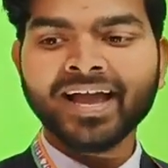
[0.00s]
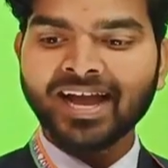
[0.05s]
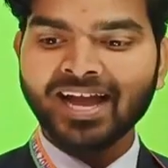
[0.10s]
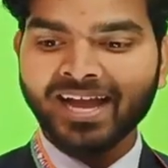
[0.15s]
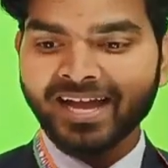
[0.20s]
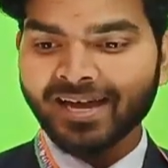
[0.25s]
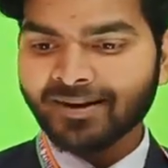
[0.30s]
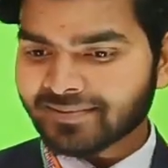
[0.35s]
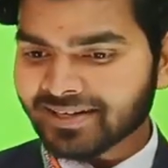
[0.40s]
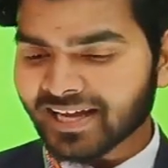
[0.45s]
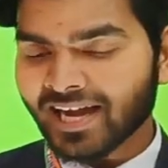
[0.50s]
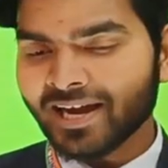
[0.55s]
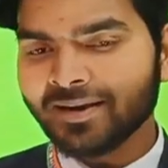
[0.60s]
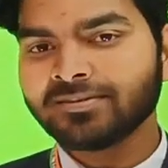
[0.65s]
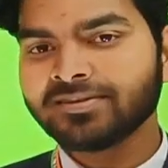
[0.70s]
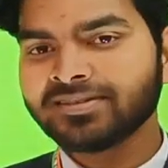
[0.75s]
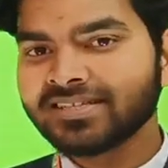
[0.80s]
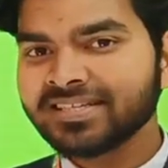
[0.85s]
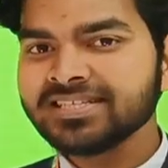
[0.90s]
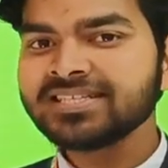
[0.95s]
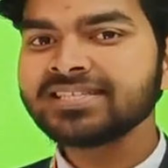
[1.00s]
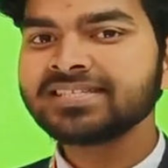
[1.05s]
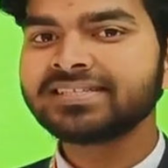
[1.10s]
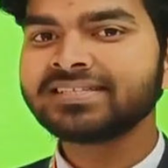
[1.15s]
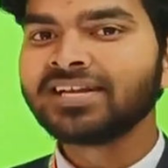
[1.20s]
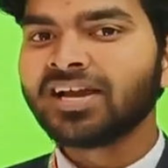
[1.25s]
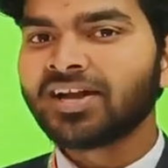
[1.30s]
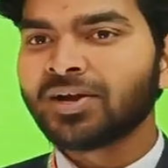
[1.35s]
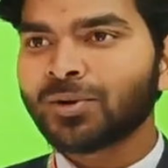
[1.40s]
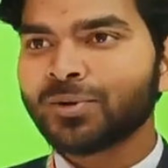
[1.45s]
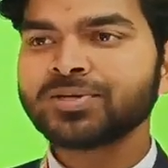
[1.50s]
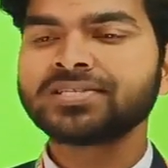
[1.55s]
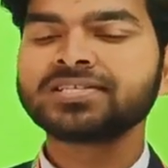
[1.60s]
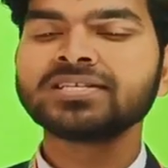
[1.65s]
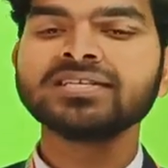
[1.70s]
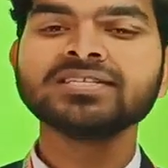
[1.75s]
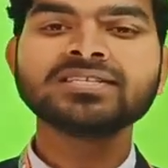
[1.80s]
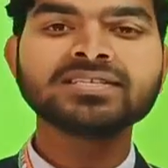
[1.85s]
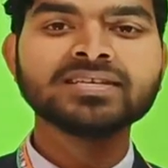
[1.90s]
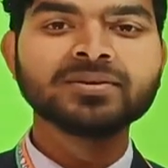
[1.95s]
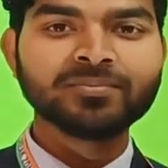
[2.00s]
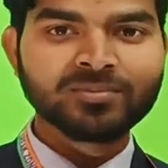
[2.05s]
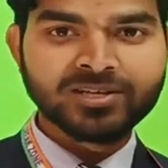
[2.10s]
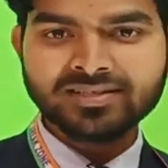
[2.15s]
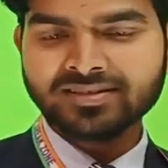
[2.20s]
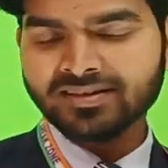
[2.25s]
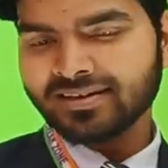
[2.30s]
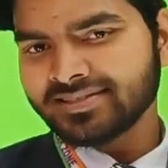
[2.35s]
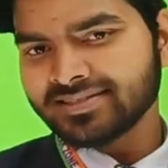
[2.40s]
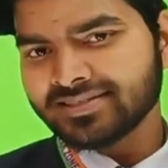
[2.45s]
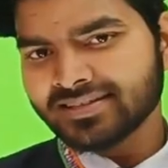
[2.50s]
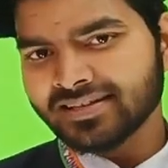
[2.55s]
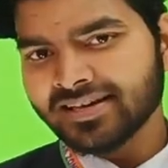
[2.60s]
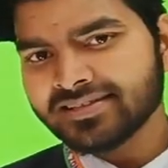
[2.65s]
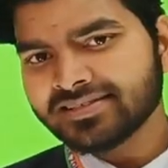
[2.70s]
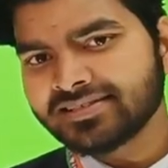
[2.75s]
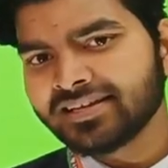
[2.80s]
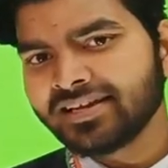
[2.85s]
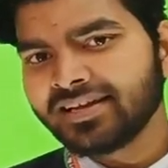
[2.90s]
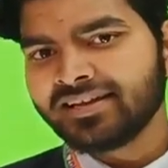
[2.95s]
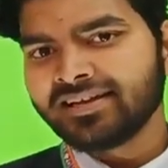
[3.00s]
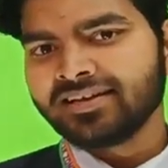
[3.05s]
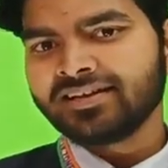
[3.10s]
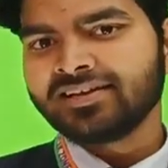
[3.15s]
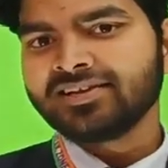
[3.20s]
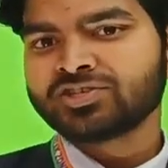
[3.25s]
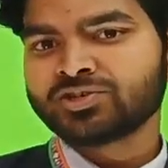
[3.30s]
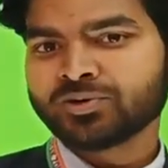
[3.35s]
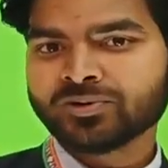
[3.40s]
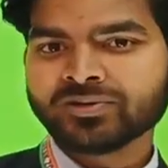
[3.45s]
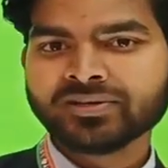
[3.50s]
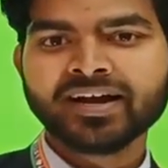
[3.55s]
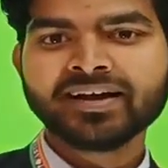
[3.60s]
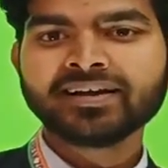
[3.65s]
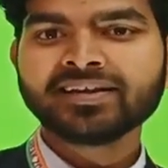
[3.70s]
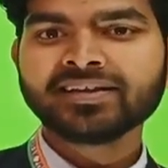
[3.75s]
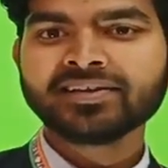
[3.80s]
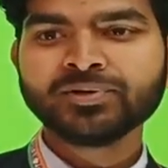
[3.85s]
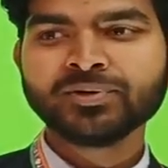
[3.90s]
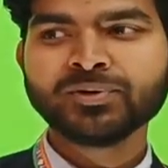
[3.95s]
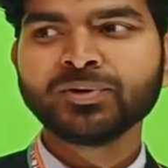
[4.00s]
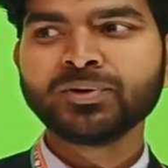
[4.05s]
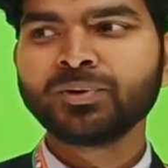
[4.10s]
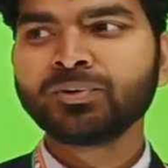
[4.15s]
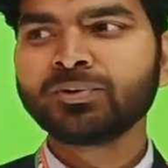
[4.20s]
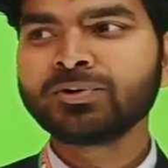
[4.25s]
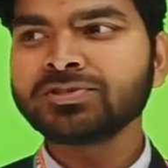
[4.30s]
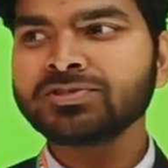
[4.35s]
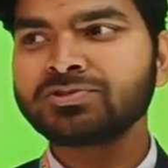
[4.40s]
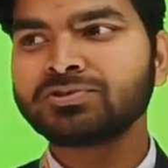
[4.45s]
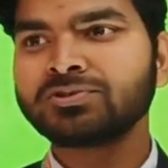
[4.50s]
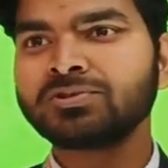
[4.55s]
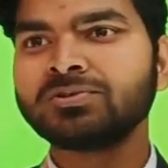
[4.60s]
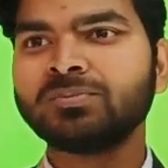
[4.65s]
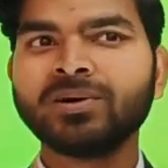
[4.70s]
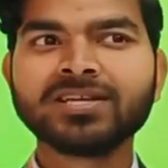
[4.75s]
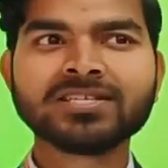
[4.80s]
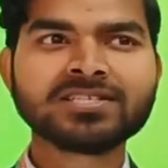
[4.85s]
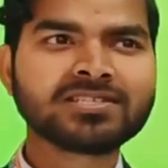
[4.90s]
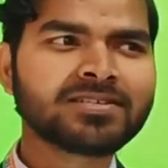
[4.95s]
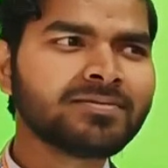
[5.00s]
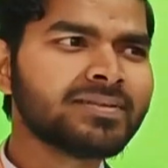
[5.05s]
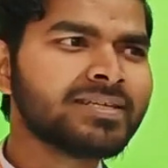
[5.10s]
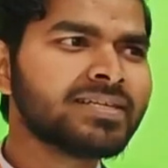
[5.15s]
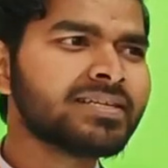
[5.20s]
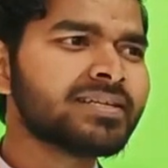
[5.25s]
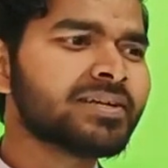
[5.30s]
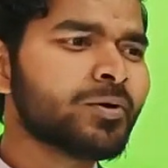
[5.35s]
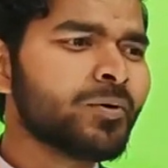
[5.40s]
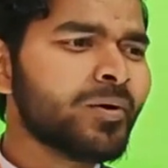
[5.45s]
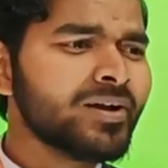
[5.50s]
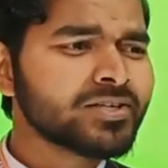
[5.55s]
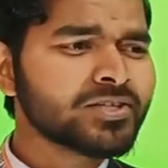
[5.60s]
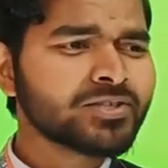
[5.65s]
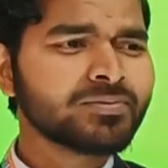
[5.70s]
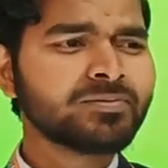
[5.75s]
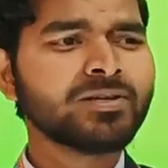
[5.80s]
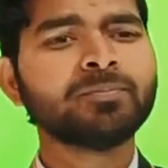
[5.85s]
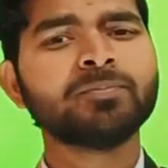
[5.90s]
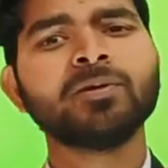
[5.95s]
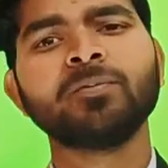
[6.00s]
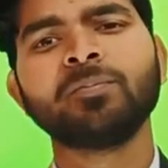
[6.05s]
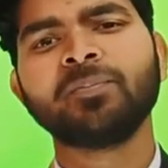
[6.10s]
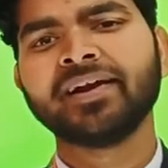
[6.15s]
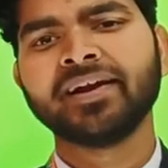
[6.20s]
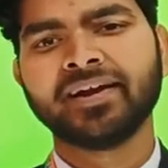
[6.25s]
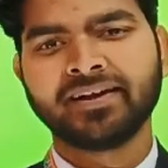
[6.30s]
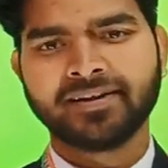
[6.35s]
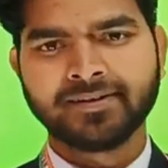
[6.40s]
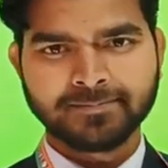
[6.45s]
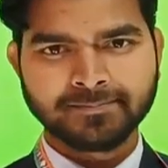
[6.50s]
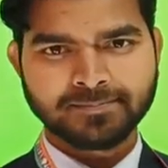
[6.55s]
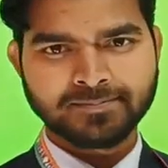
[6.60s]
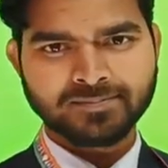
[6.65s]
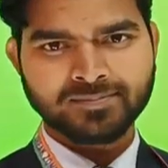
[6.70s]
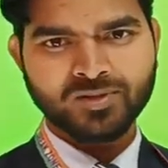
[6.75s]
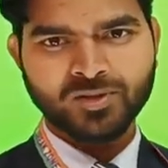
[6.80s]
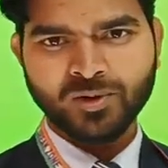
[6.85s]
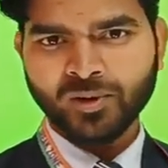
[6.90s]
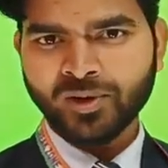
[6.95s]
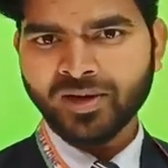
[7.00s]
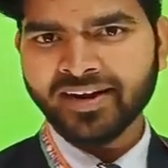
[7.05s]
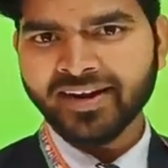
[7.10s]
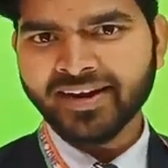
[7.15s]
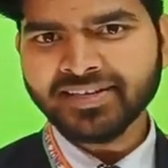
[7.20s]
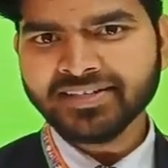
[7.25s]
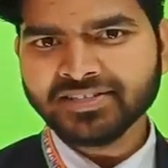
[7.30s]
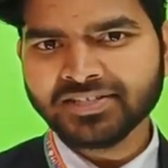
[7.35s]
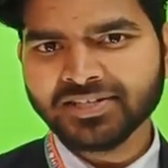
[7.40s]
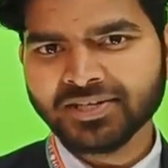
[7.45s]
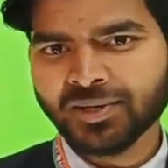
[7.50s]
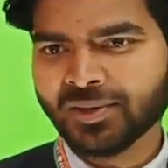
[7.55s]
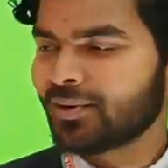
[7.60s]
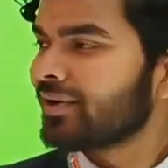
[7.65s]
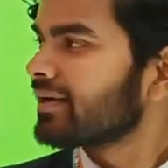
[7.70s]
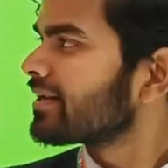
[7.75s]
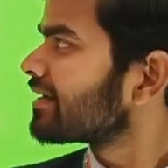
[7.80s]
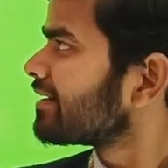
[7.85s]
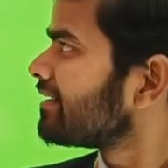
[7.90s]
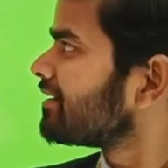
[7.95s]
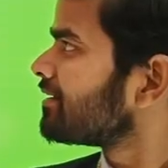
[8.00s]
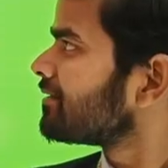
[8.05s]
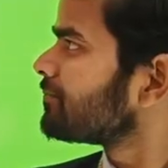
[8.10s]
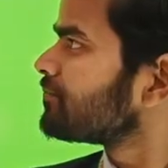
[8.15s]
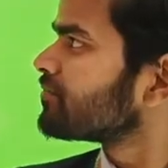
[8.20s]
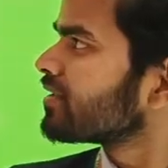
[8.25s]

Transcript: I have tagged these questions with answers so that your notes must be going to be prepared. All right, all clear.